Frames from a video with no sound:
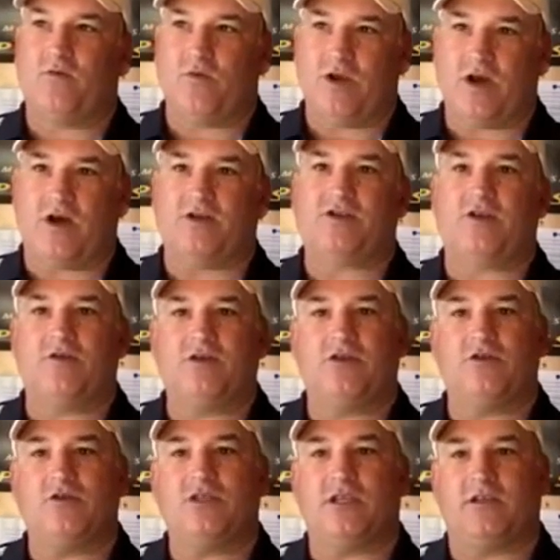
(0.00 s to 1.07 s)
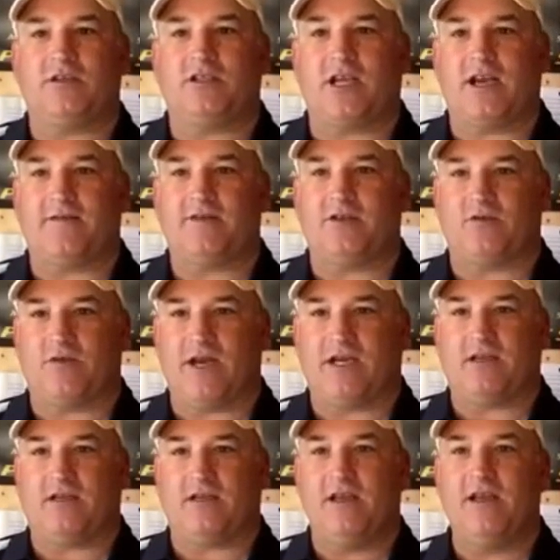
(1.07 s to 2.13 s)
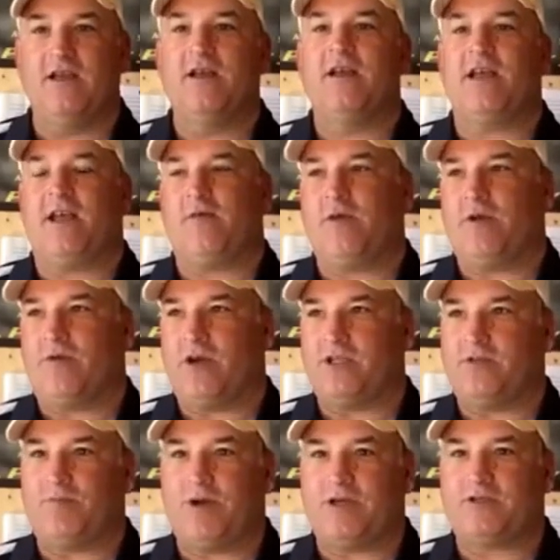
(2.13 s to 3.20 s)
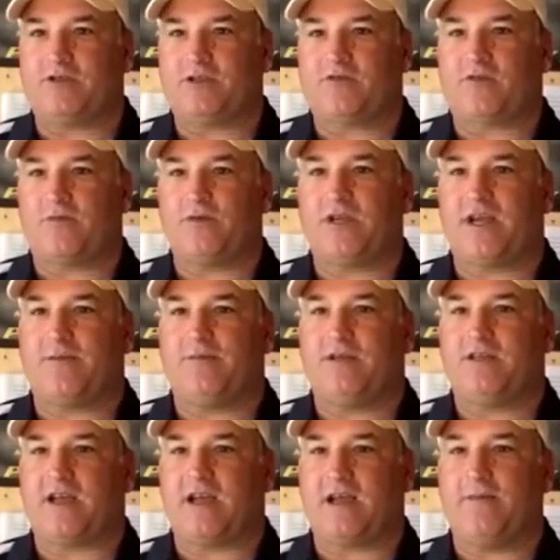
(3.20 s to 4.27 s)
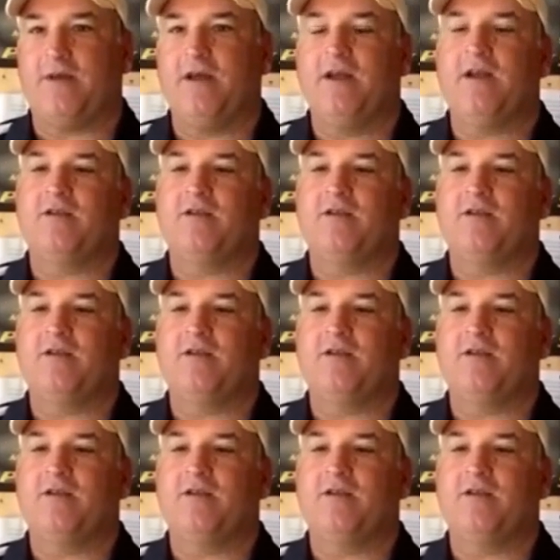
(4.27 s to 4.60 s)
We also do sell shafts directly, and we run specials from time to time.